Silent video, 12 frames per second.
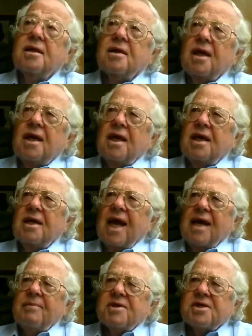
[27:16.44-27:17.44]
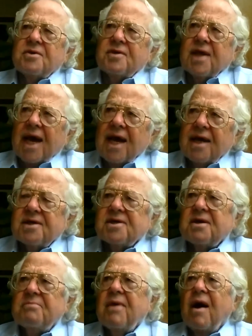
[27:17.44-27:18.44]
the names Judea and
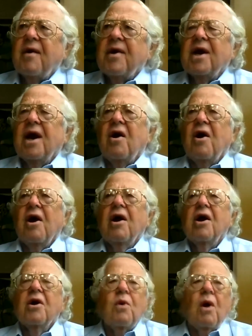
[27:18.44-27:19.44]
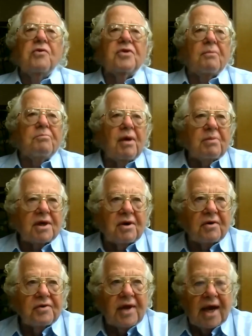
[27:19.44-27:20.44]
Samaria are, quote, the
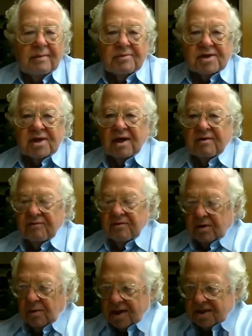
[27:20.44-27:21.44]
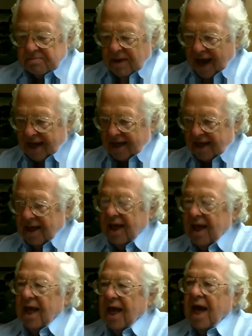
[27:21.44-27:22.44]
biblical names for the West Bank.
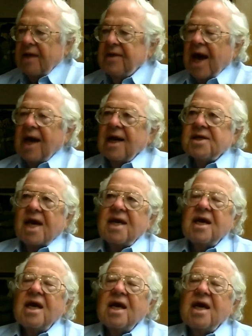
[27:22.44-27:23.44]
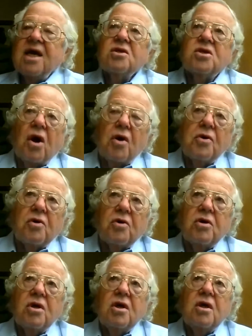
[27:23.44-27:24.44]
And that is a
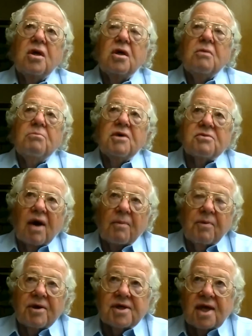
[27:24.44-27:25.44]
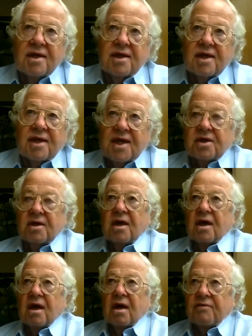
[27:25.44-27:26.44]
total misrepresentation
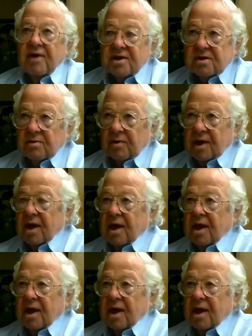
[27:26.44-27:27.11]
of history.